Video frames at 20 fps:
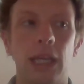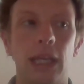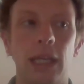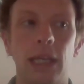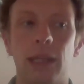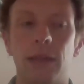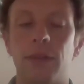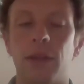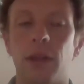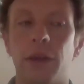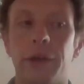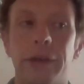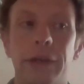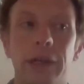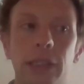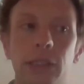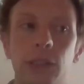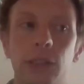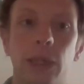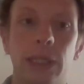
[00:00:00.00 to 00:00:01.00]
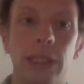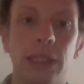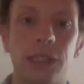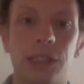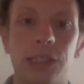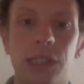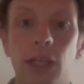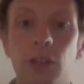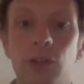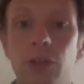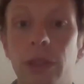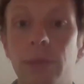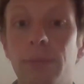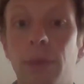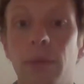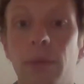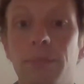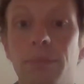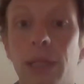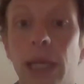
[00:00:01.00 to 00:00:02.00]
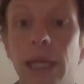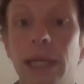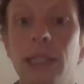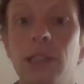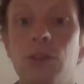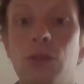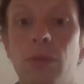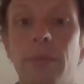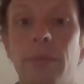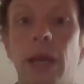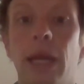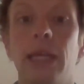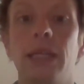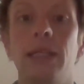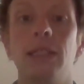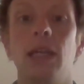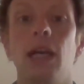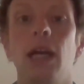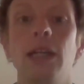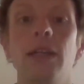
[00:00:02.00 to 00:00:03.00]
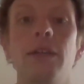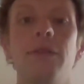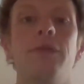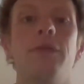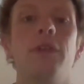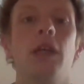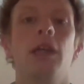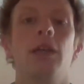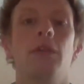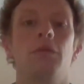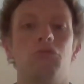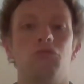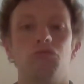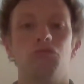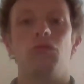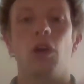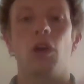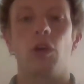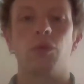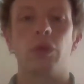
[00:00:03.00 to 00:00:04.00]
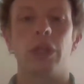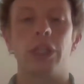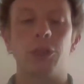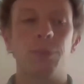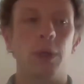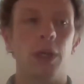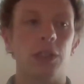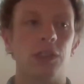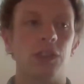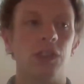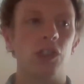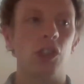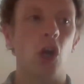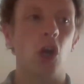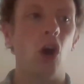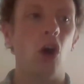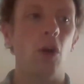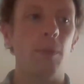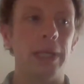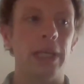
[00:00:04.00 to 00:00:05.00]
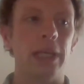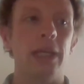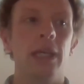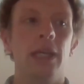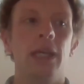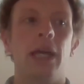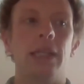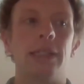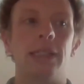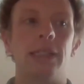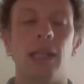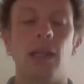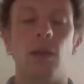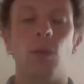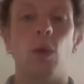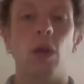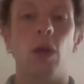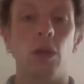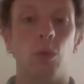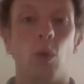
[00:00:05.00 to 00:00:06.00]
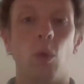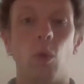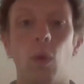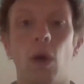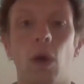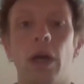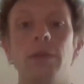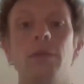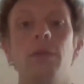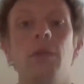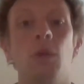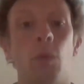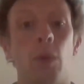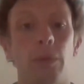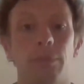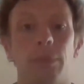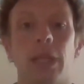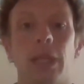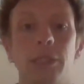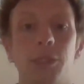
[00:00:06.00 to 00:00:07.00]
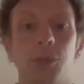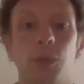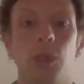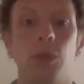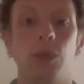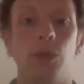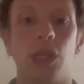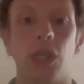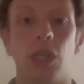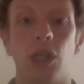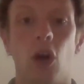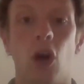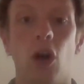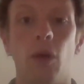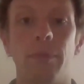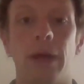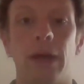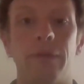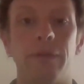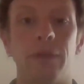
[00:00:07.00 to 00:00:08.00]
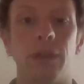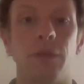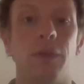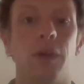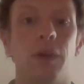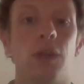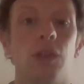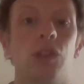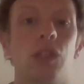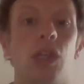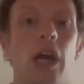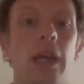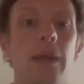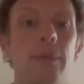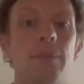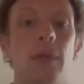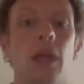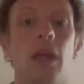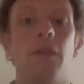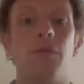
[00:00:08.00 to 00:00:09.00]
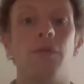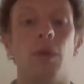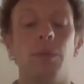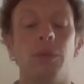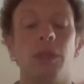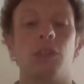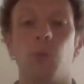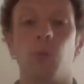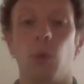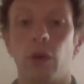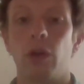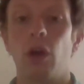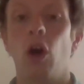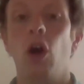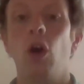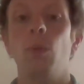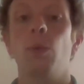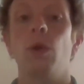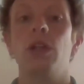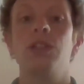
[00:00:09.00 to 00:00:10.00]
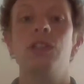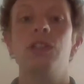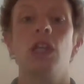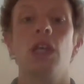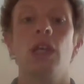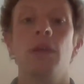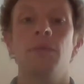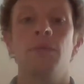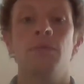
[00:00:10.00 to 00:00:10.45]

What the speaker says: in the early 20th century, but planes remained kind of a rich person's hobby until World War I, when planes were used in combat for the first time. And from this point onwards,